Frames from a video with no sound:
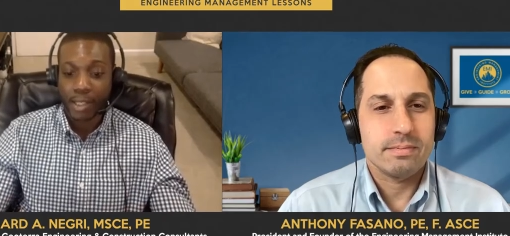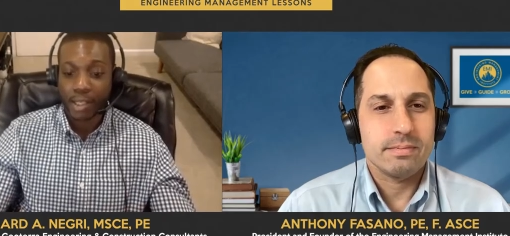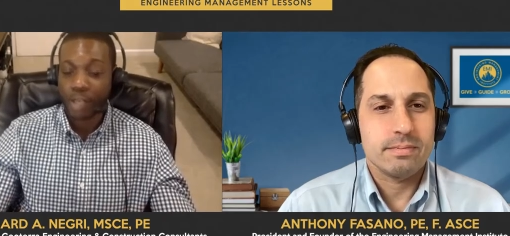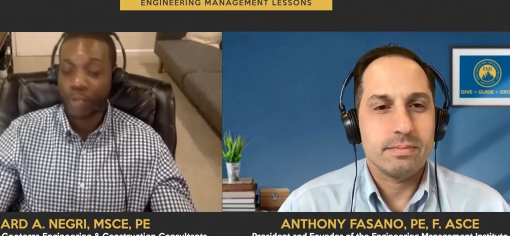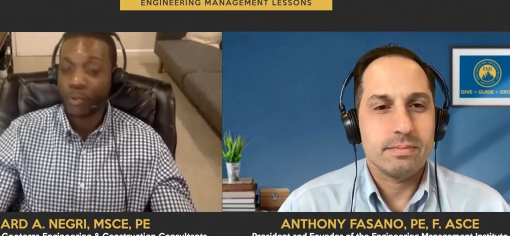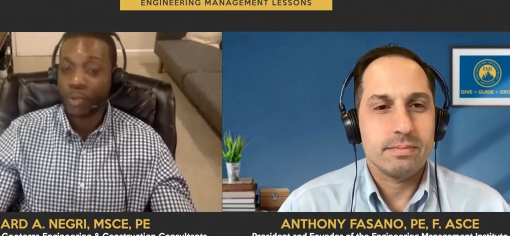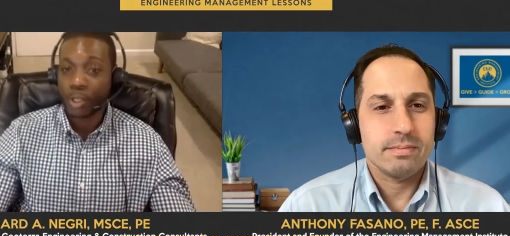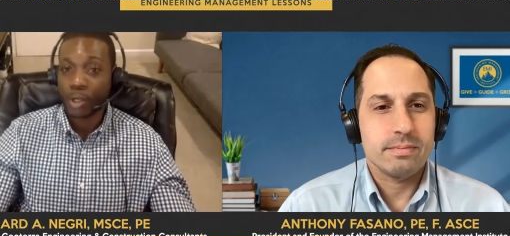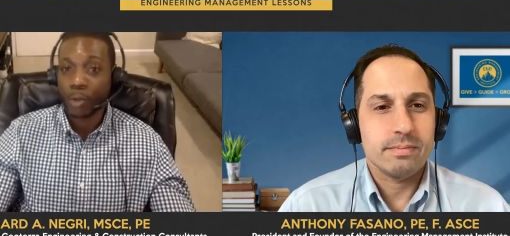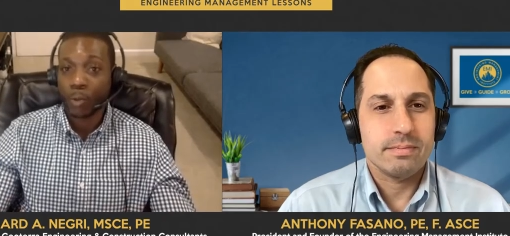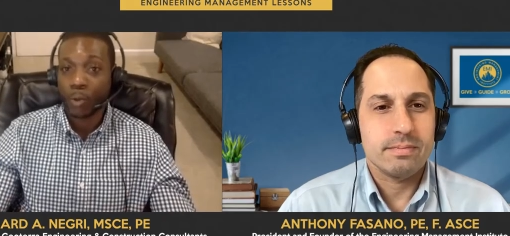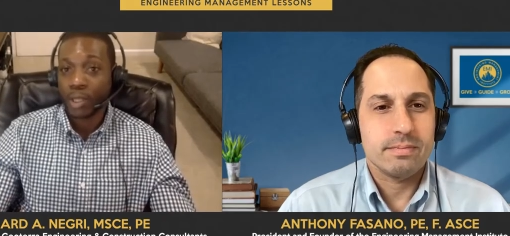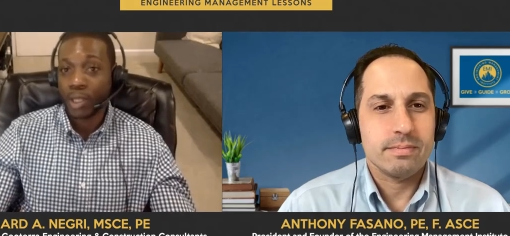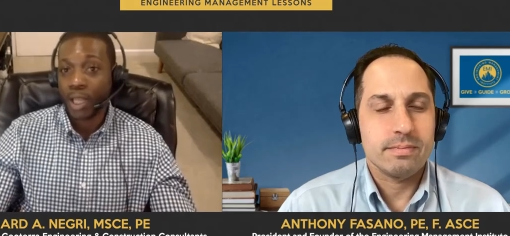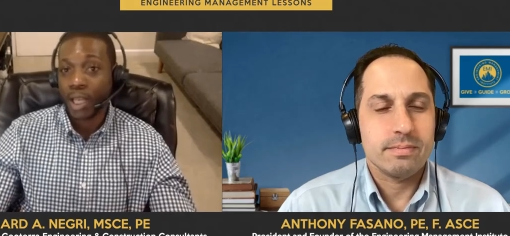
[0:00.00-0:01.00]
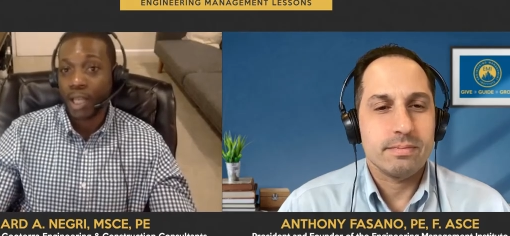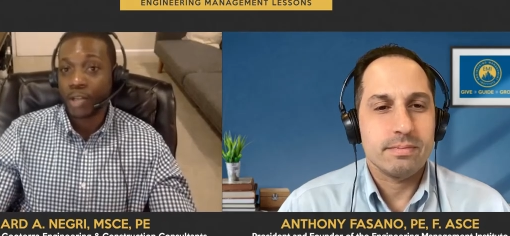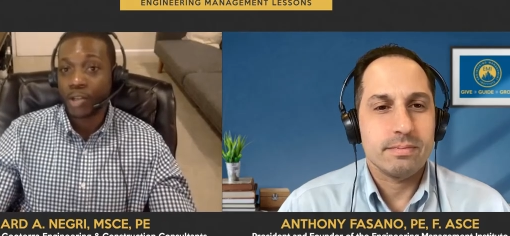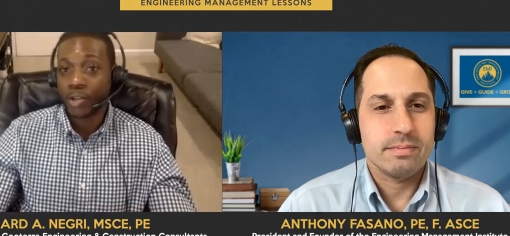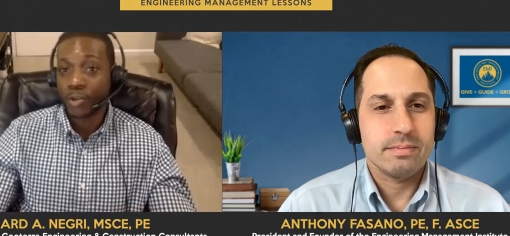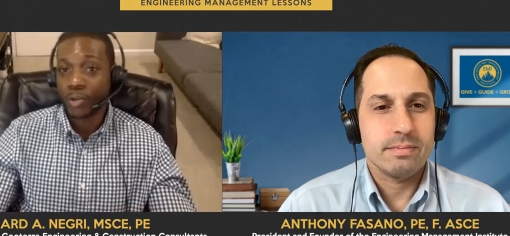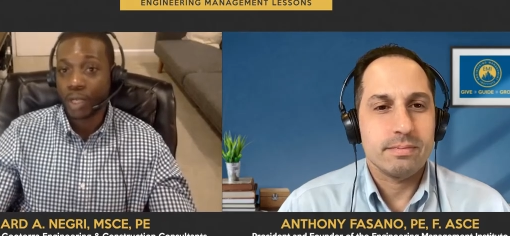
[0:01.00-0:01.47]
Speaker 1: touch with, you know, what the
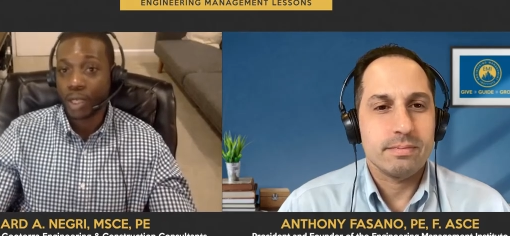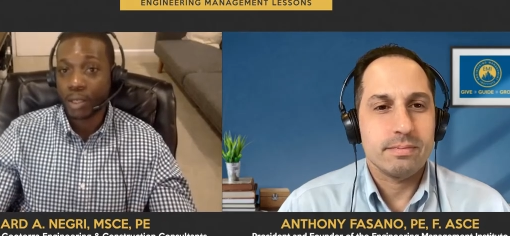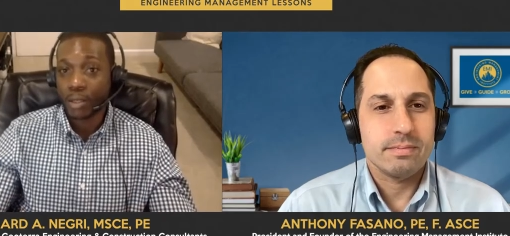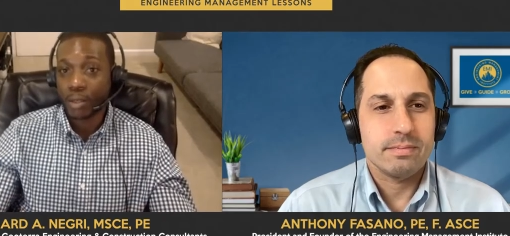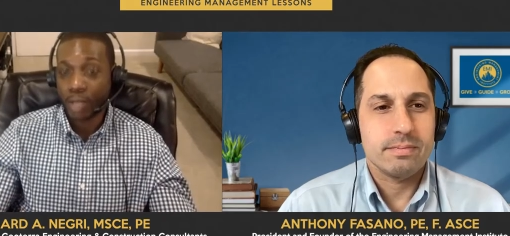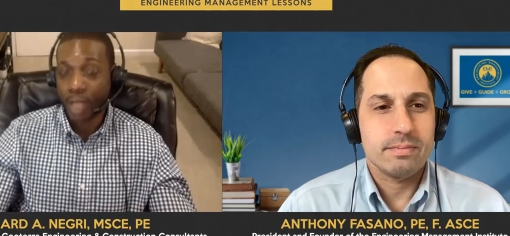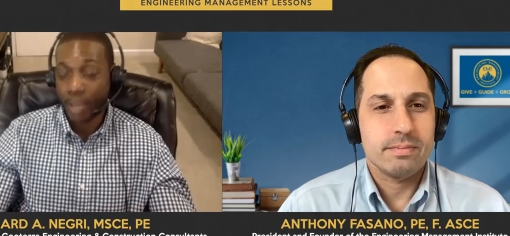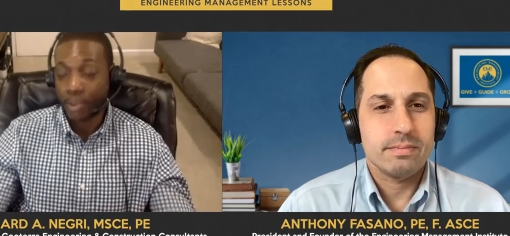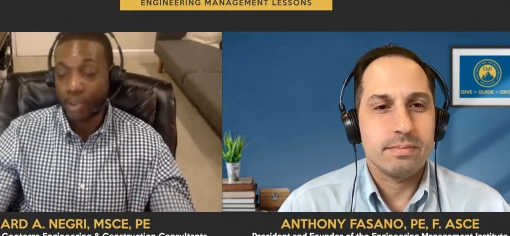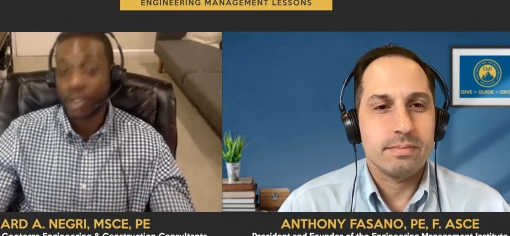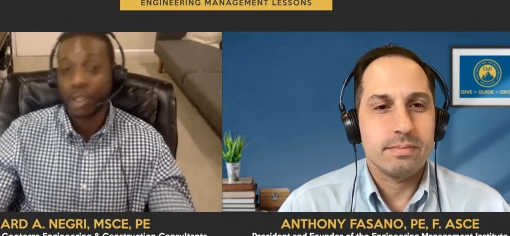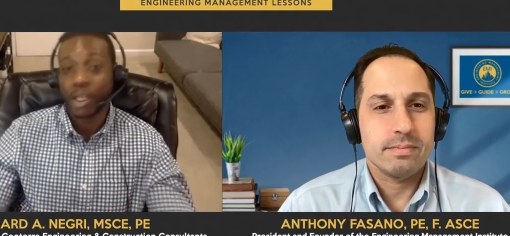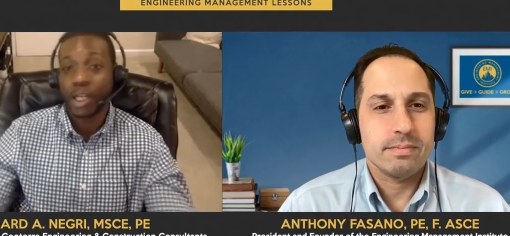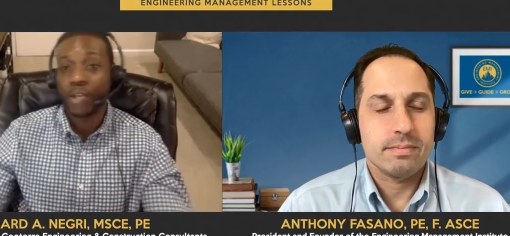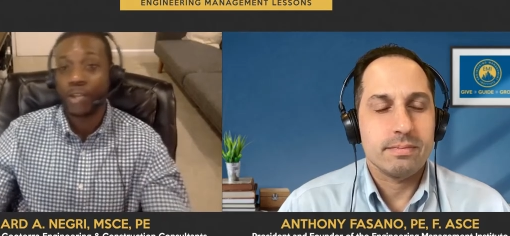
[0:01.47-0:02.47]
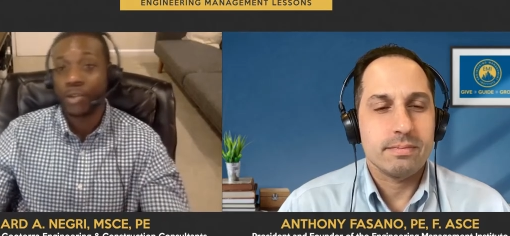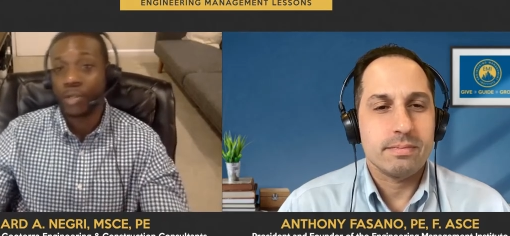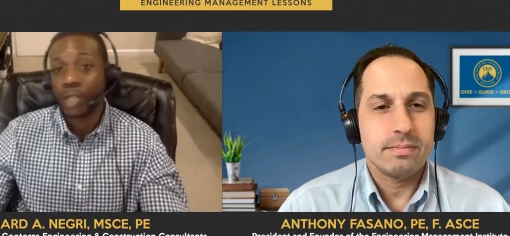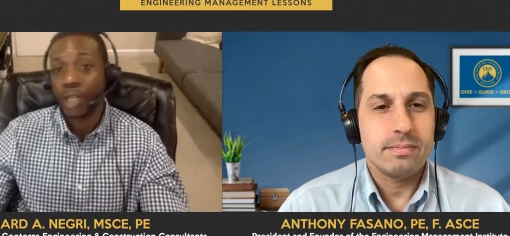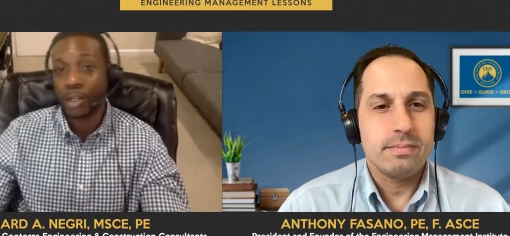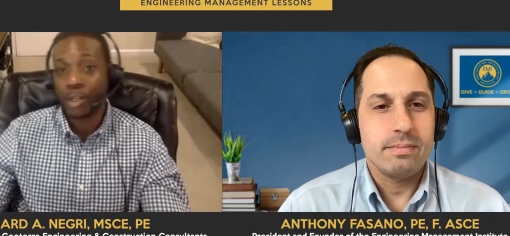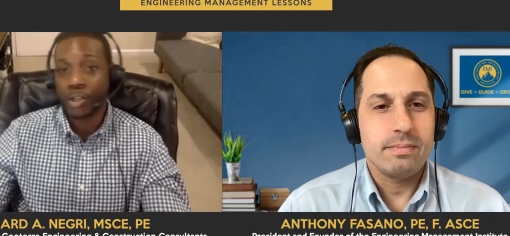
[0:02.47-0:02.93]
industry, that particular
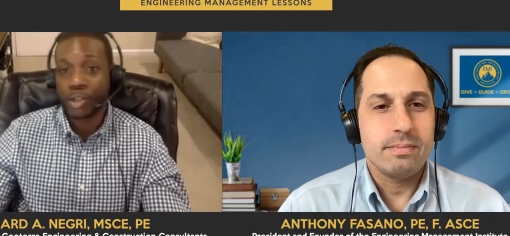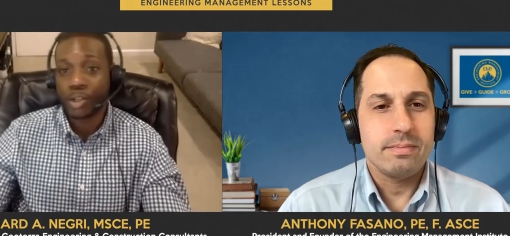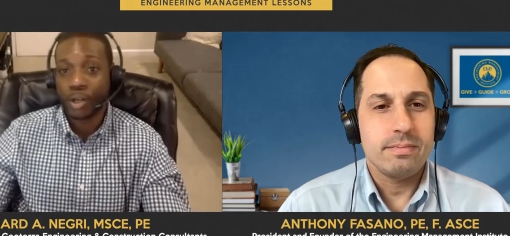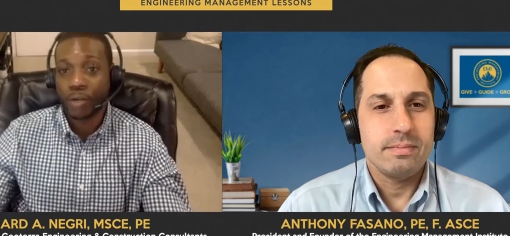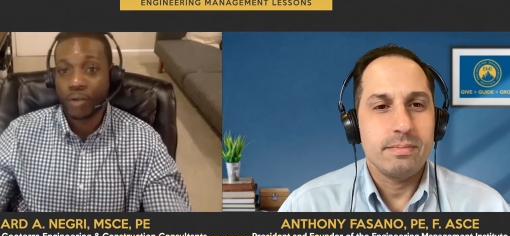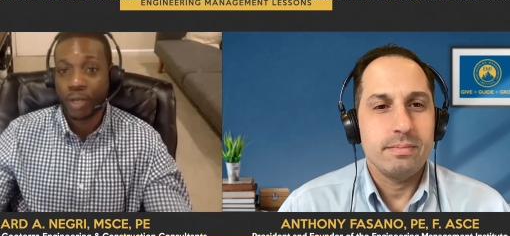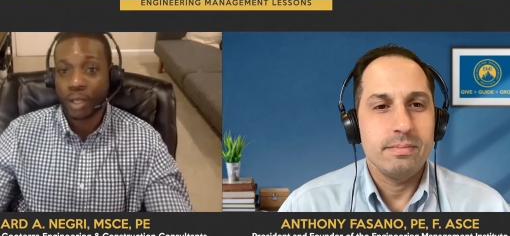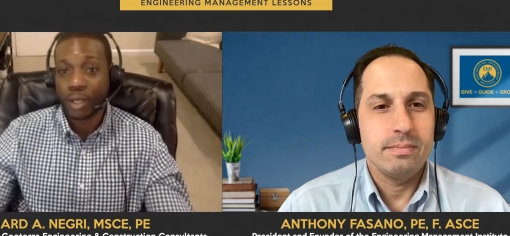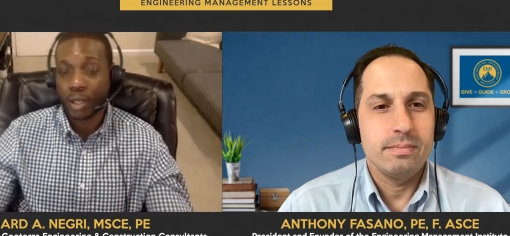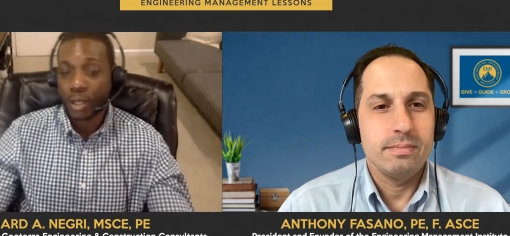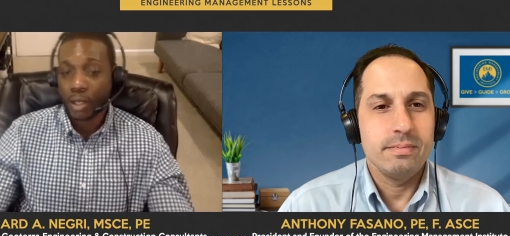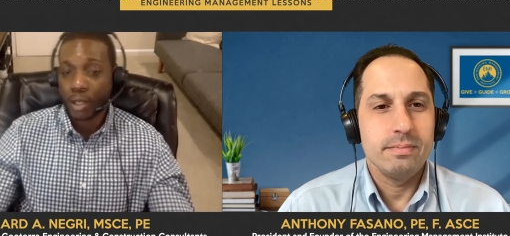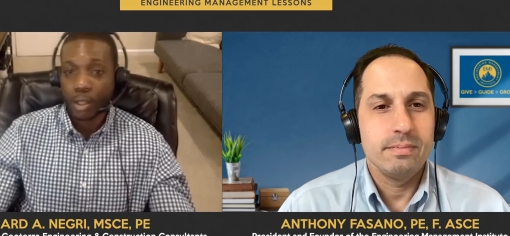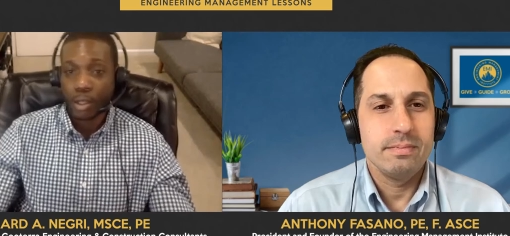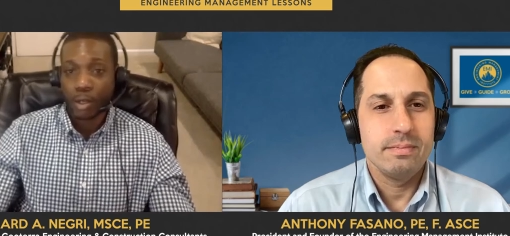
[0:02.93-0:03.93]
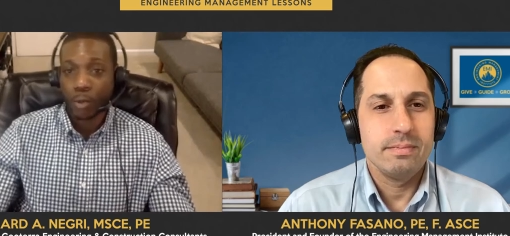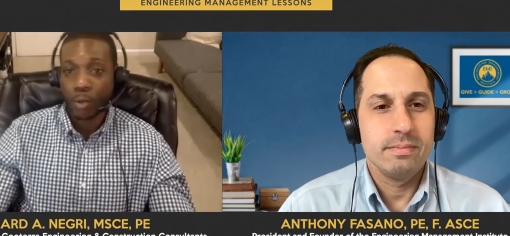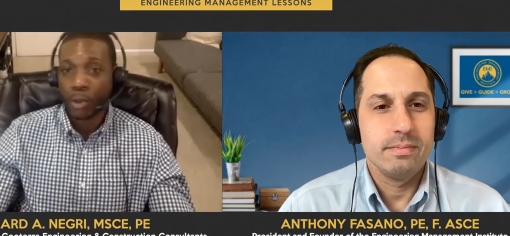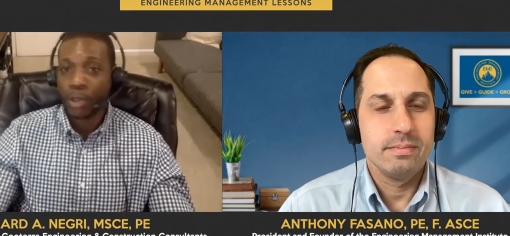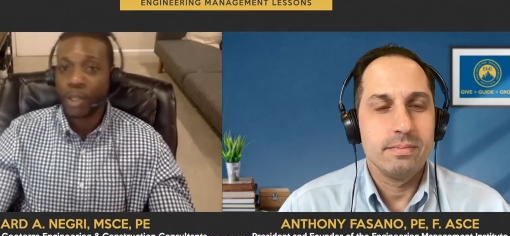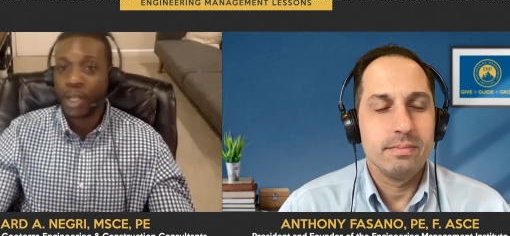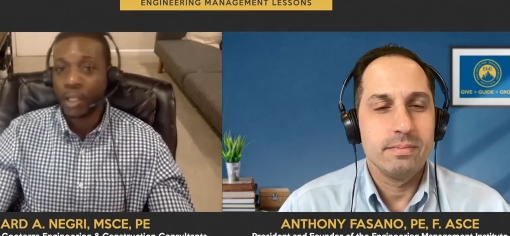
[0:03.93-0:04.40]
industry that you're serving, you know,
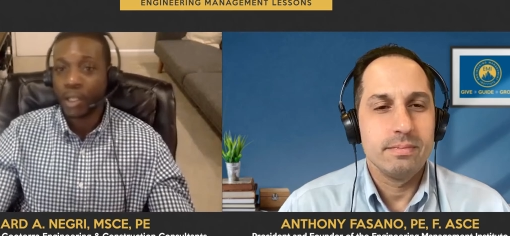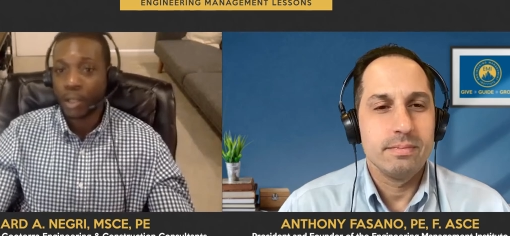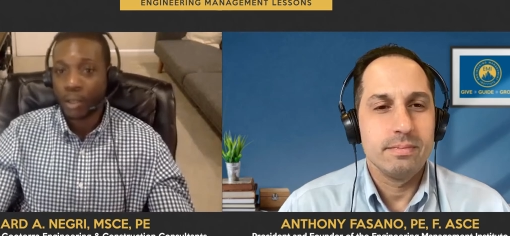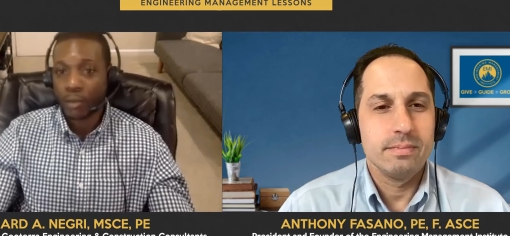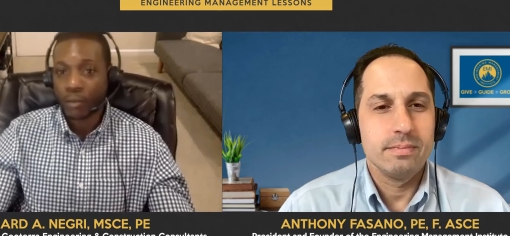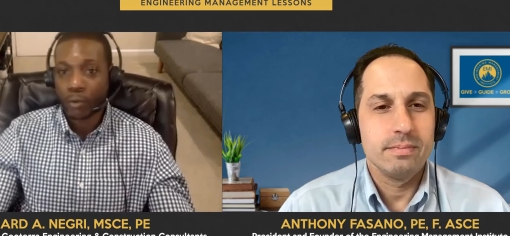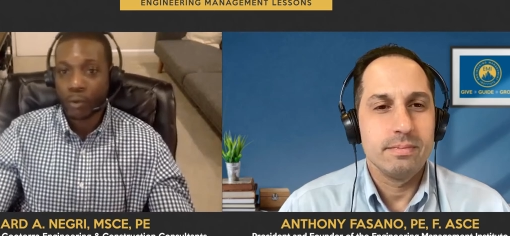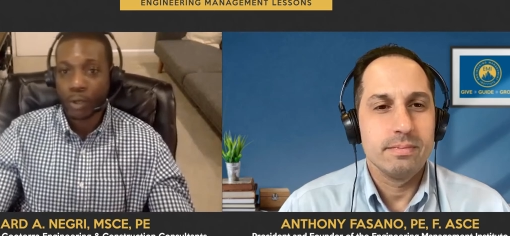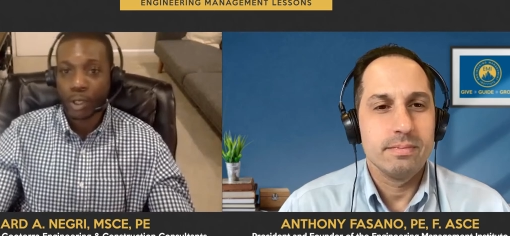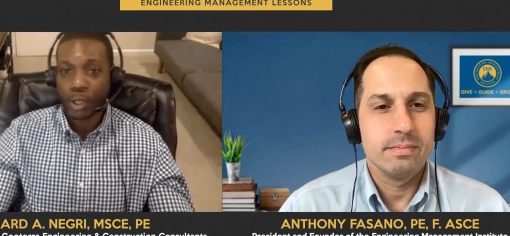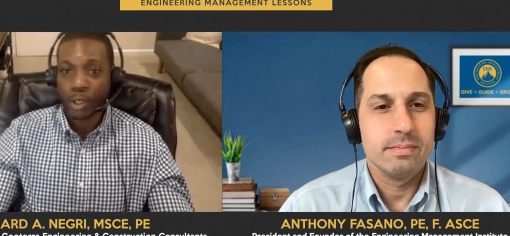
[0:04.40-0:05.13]
what are they looking for?